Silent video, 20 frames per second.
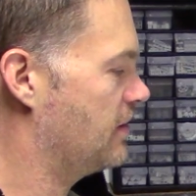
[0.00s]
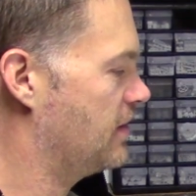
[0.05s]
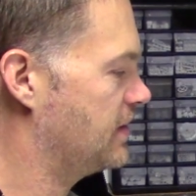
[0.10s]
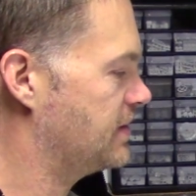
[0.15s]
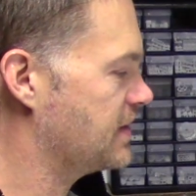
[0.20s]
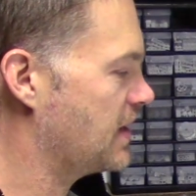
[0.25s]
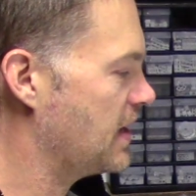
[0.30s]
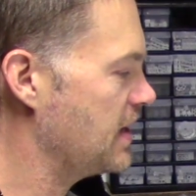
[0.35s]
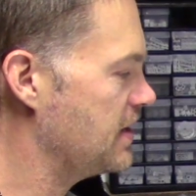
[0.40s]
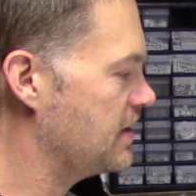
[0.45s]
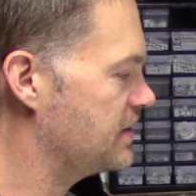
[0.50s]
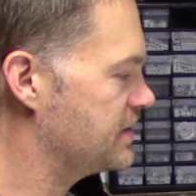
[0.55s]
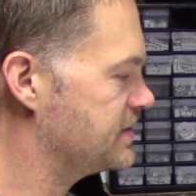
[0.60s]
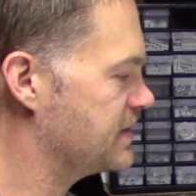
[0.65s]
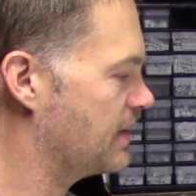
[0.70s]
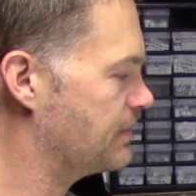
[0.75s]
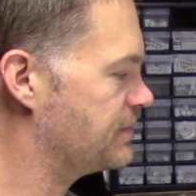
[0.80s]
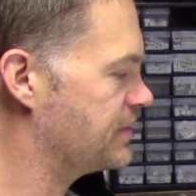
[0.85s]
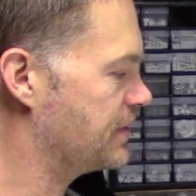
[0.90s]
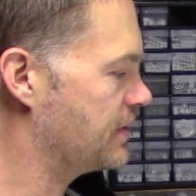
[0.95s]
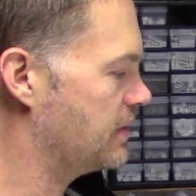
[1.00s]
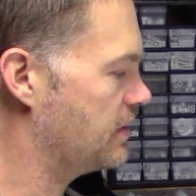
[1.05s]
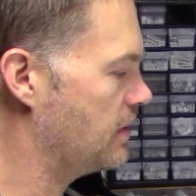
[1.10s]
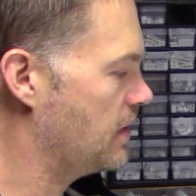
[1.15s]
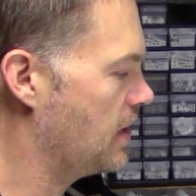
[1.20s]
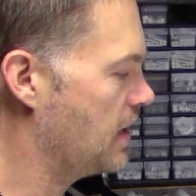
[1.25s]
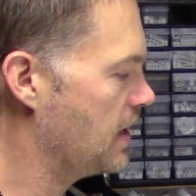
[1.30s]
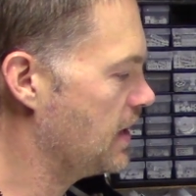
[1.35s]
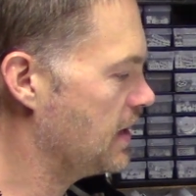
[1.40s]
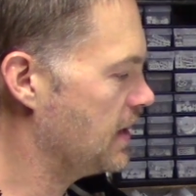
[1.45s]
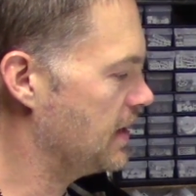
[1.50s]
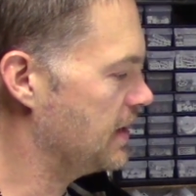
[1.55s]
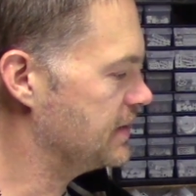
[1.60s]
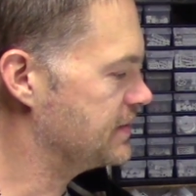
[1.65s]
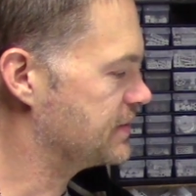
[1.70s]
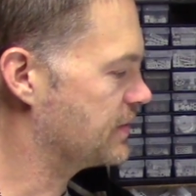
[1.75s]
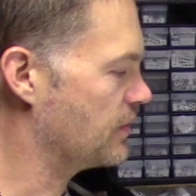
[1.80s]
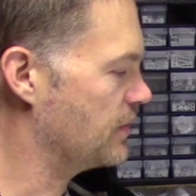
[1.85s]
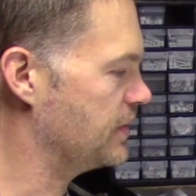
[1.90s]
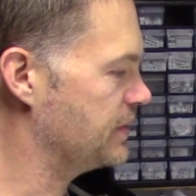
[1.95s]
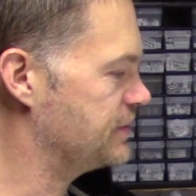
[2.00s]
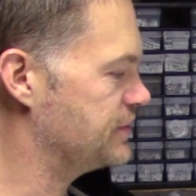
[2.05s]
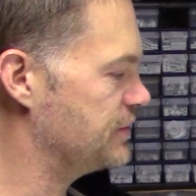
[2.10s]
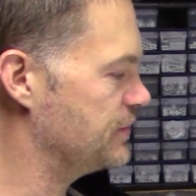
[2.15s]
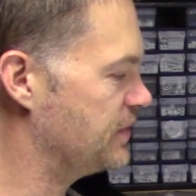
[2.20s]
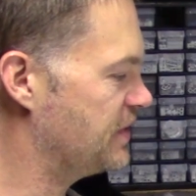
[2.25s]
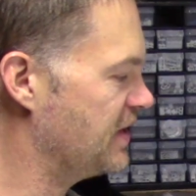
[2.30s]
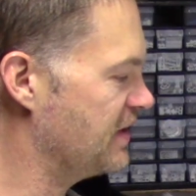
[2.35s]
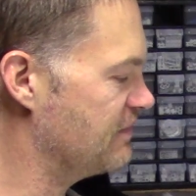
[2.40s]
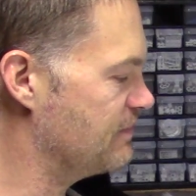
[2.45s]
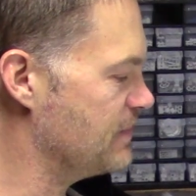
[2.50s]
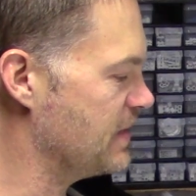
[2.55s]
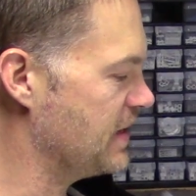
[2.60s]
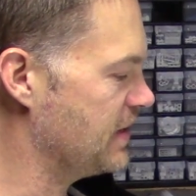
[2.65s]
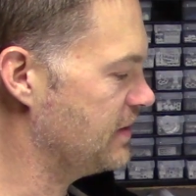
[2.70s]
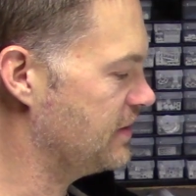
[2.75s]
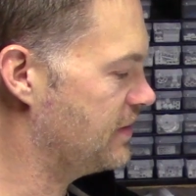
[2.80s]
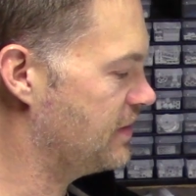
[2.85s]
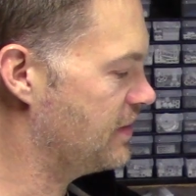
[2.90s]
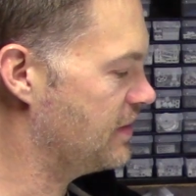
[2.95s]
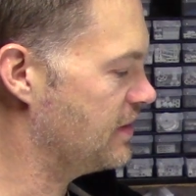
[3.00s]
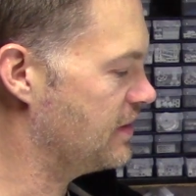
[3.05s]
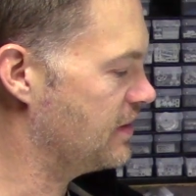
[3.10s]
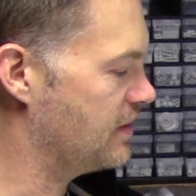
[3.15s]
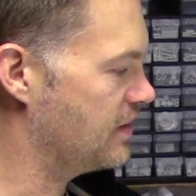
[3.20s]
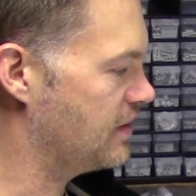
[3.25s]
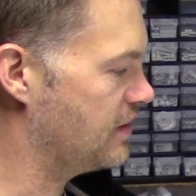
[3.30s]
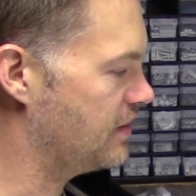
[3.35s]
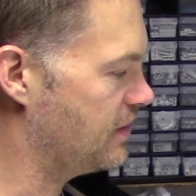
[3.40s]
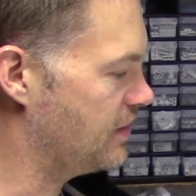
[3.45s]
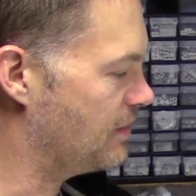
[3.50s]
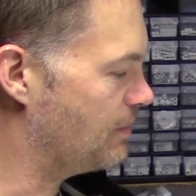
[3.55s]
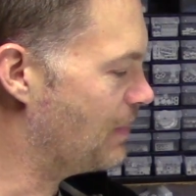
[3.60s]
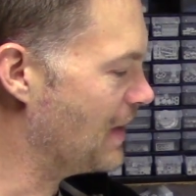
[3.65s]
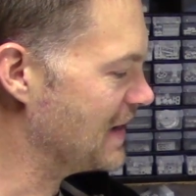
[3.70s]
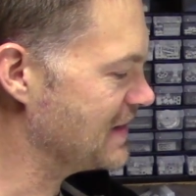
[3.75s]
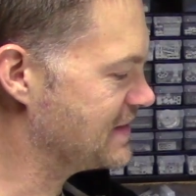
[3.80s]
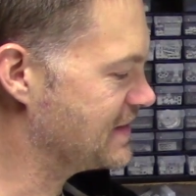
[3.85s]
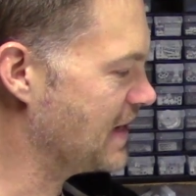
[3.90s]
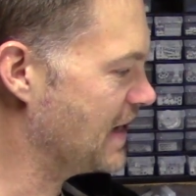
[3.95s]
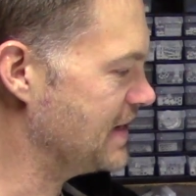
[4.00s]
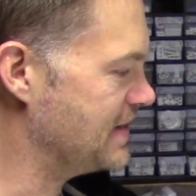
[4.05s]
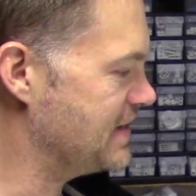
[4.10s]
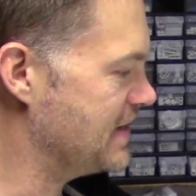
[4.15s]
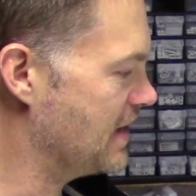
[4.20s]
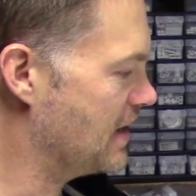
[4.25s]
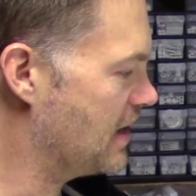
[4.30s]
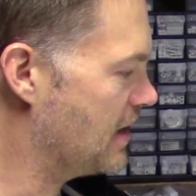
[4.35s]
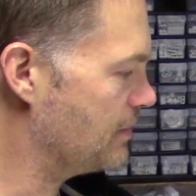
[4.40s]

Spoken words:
The TIE Interceptor is going to give me the best idea.